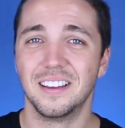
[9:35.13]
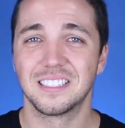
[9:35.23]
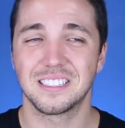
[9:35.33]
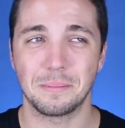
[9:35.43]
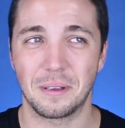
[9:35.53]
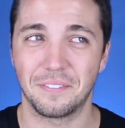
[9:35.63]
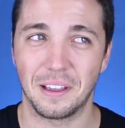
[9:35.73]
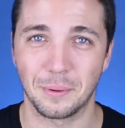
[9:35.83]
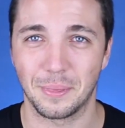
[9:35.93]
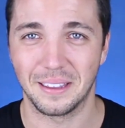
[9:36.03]
It's like my
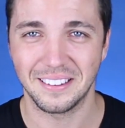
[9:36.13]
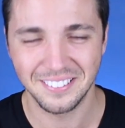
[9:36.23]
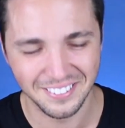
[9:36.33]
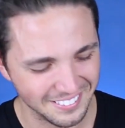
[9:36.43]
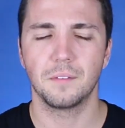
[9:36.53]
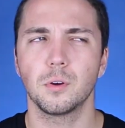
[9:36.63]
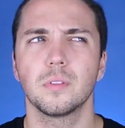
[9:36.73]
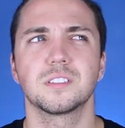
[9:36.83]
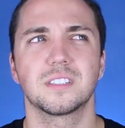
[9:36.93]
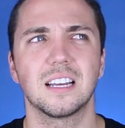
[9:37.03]
favorite thing. If you're in
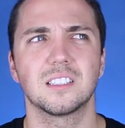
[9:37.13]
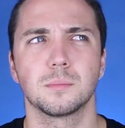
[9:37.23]
the States,